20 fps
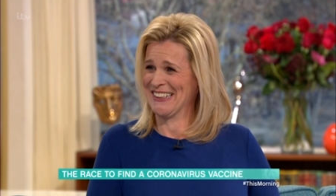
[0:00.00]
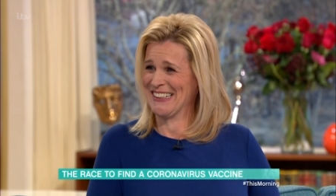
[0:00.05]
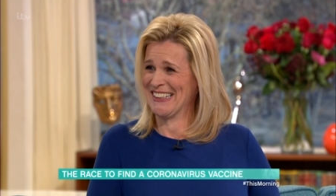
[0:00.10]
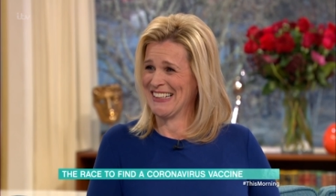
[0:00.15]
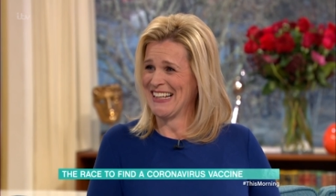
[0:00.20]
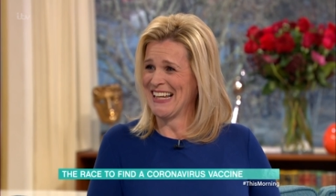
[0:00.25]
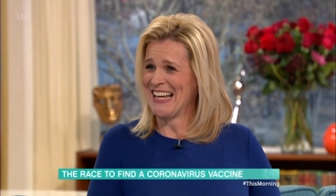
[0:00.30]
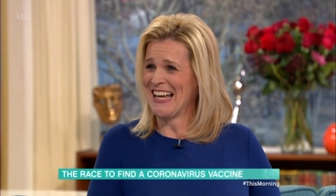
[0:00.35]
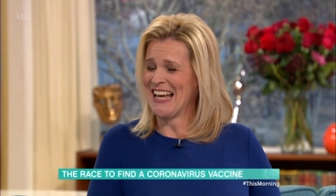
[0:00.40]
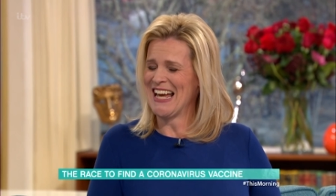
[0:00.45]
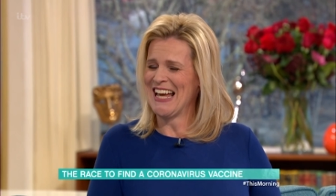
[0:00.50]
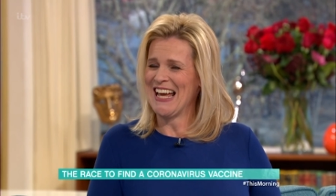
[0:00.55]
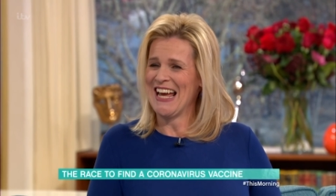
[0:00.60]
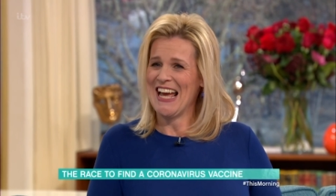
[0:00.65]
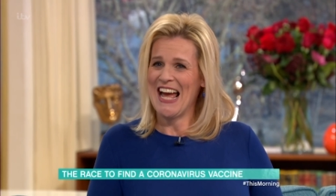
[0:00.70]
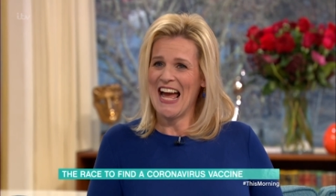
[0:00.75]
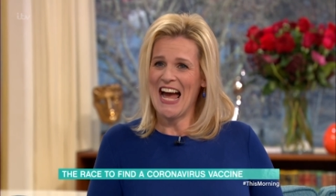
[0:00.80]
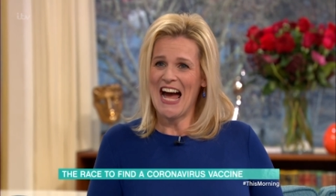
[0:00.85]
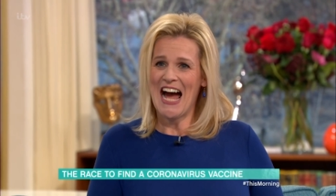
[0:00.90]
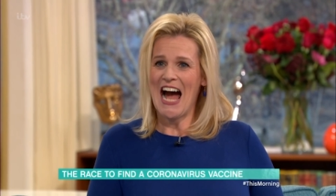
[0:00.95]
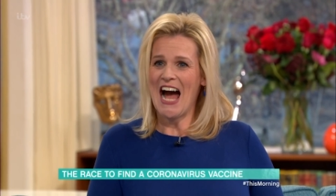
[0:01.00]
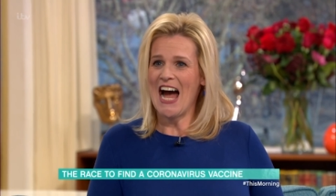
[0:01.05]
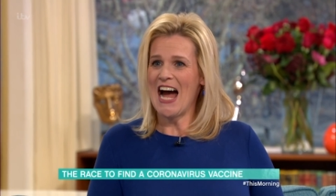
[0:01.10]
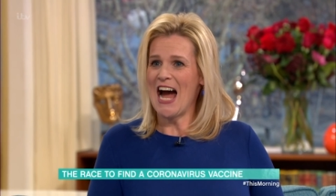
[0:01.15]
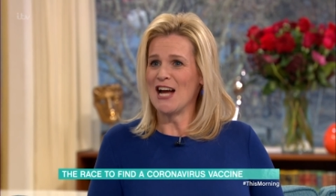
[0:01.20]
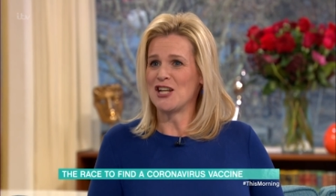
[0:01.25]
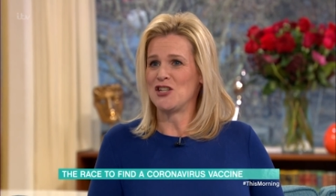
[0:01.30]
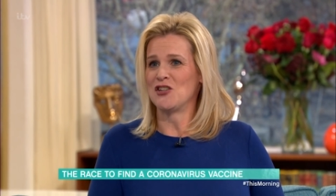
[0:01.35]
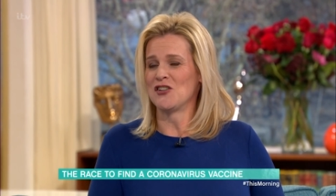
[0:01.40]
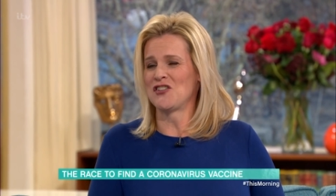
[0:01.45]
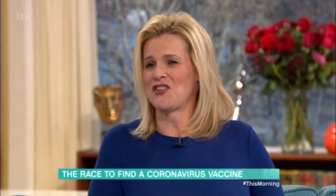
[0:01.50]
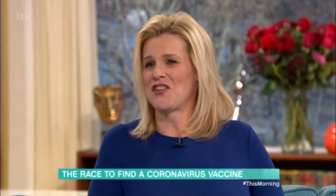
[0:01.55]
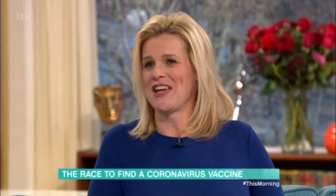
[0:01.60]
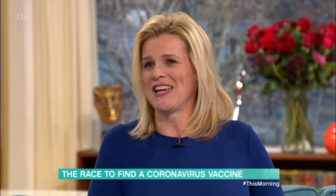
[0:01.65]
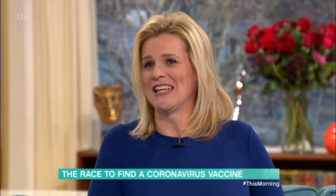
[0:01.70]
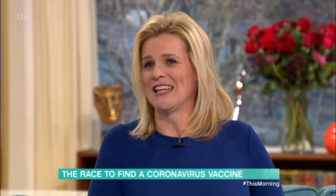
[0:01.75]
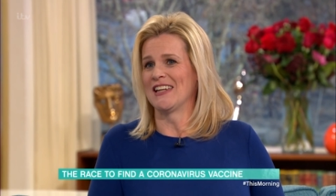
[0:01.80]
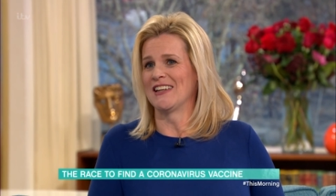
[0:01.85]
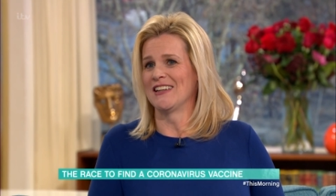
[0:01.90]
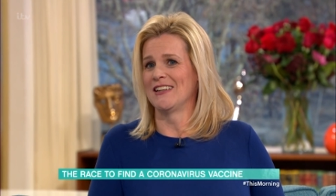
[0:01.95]
possible? I just
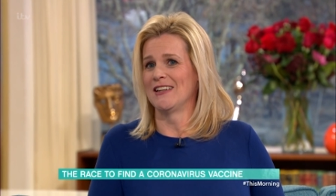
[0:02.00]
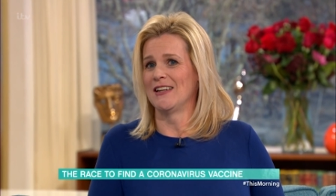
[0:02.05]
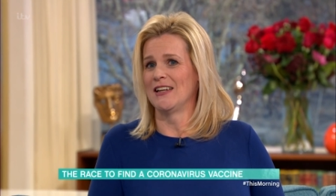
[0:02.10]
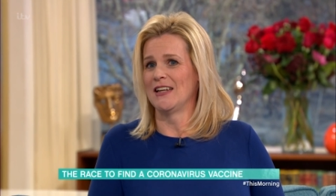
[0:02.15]
think.